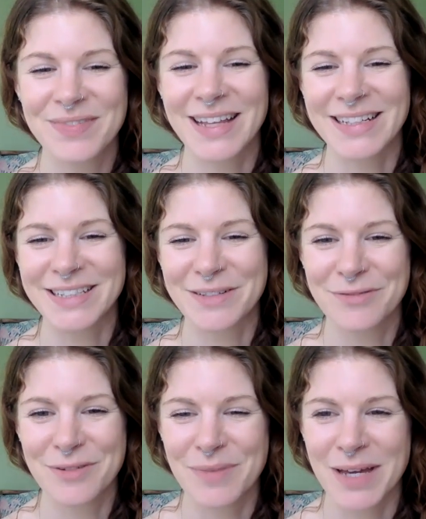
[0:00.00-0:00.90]
that's it
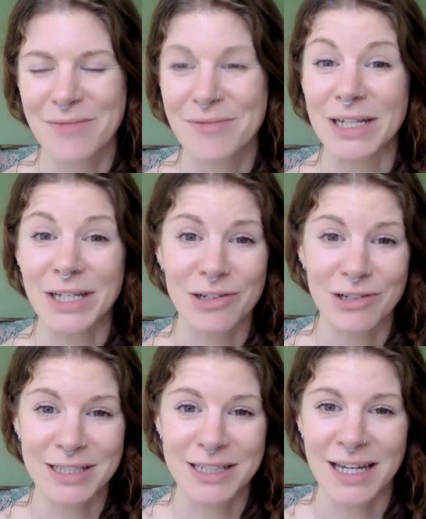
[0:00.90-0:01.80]
from me. I'm really
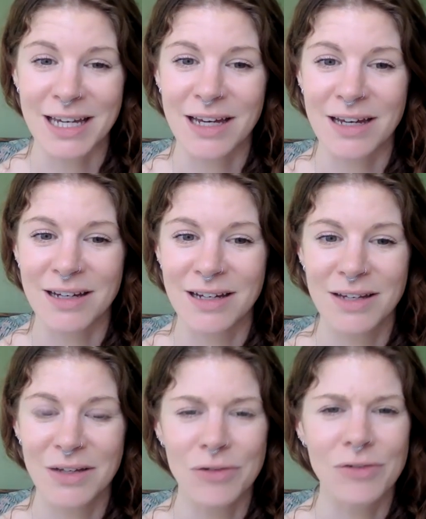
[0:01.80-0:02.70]
curious to hear
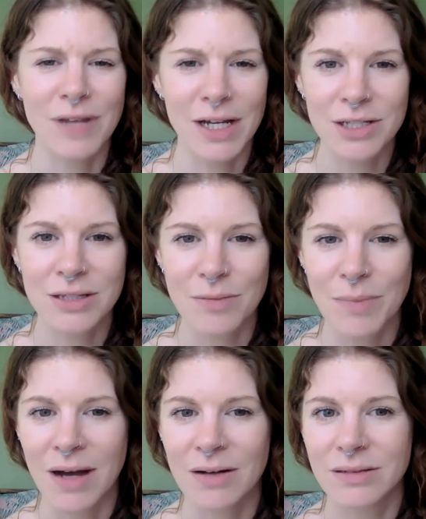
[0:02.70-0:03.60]
your reflections
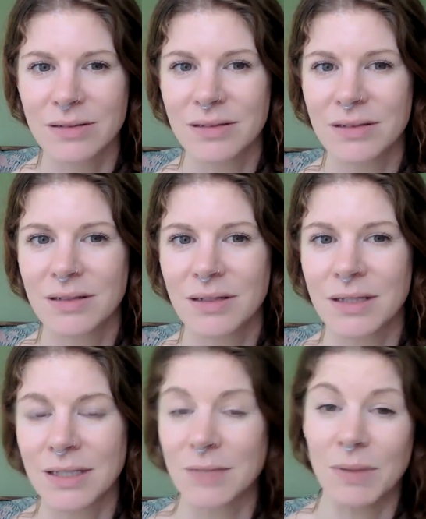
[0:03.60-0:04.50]
about
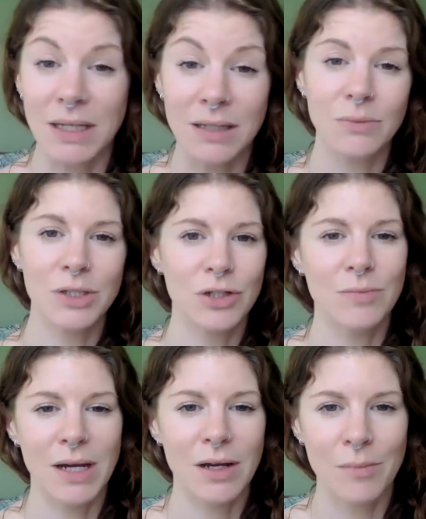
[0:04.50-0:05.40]
the speed at which
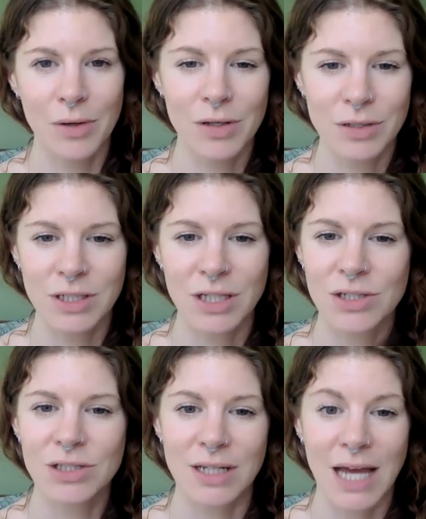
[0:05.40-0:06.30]
you make
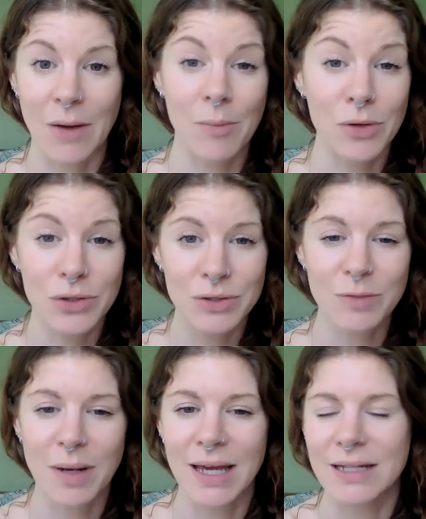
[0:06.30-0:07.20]
decisions and how
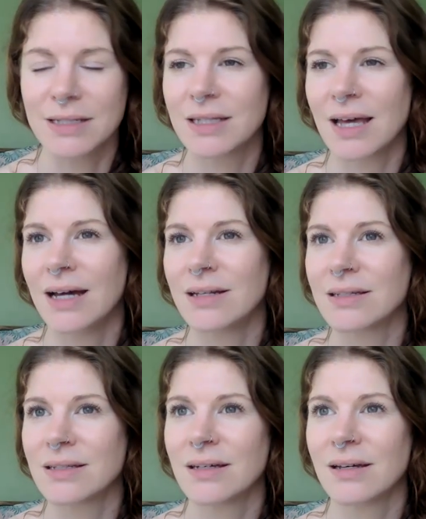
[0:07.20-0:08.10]
emotions play into that.
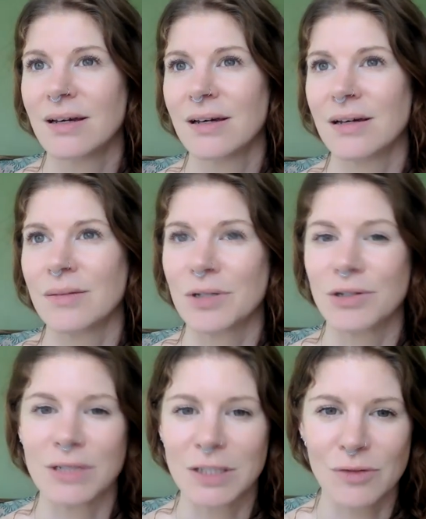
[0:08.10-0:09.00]
I'm
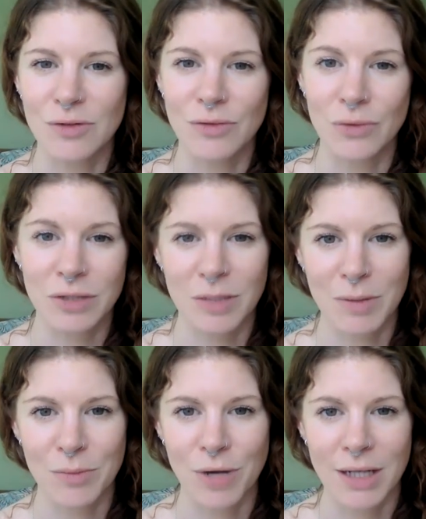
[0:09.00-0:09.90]
curious if you've also
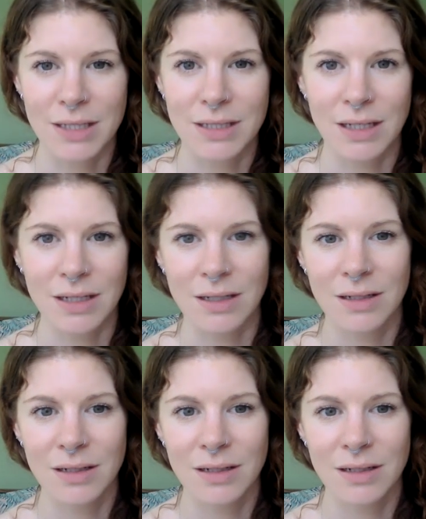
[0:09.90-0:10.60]
been practicing